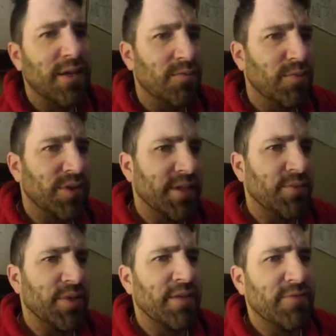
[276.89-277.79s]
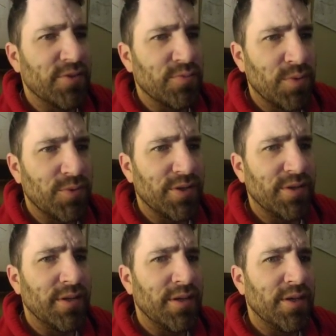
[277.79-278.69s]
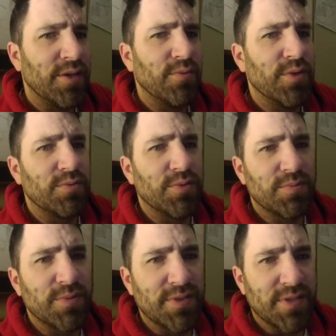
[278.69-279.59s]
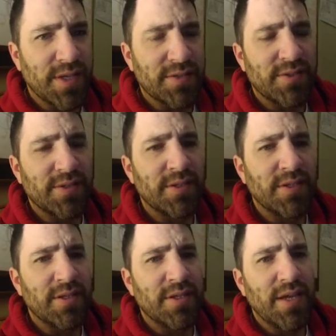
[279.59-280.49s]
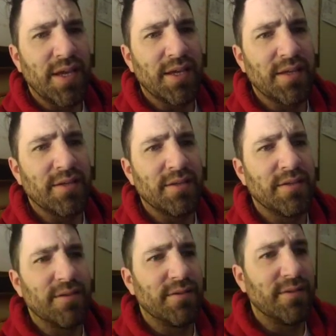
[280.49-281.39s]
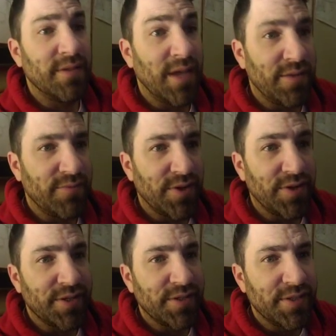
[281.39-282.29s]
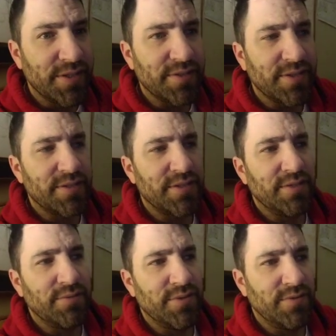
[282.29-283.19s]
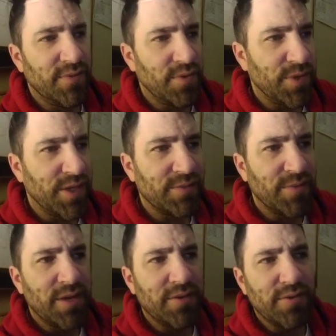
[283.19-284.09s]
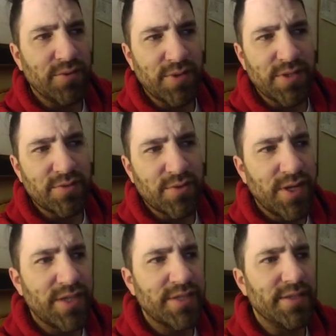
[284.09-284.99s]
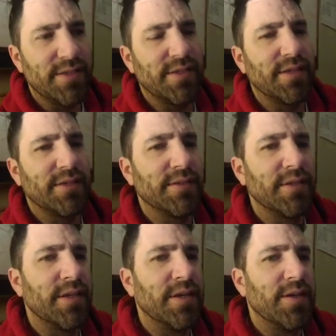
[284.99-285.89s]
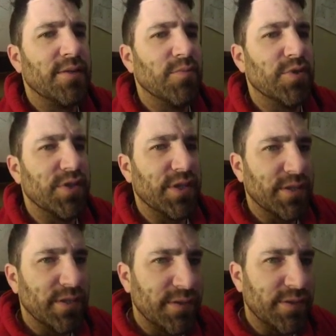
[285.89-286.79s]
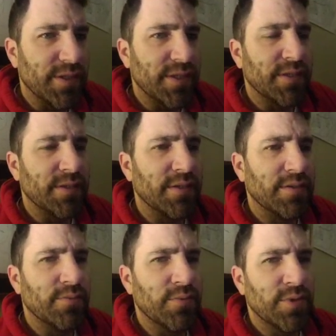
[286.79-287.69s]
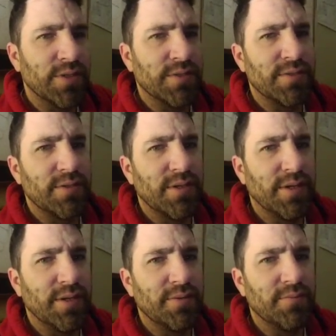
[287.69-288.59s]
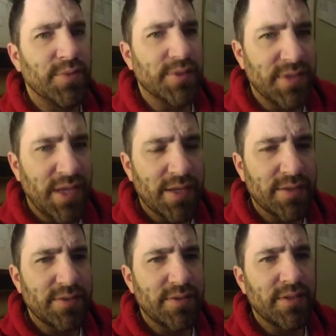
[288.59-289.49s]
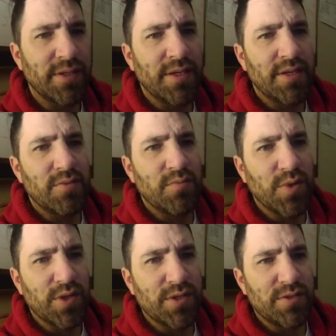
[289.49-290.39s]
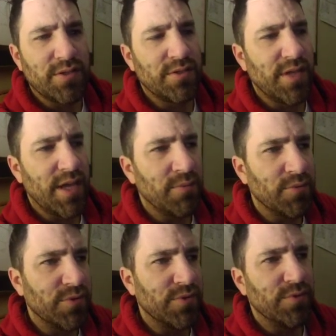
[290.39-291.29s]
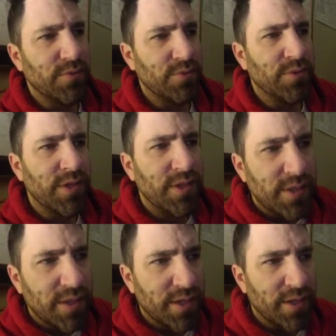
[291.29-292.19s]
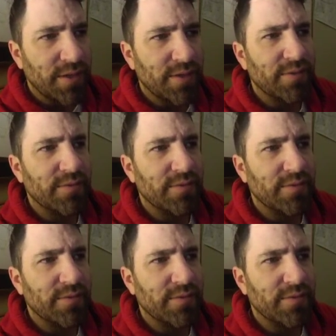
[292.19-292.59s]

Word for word: But then we have this woman, which was possessed, and not very clear that she was foaming at the mouth and doing these crazy things. But she clearly was um, possessed, but just able to uh,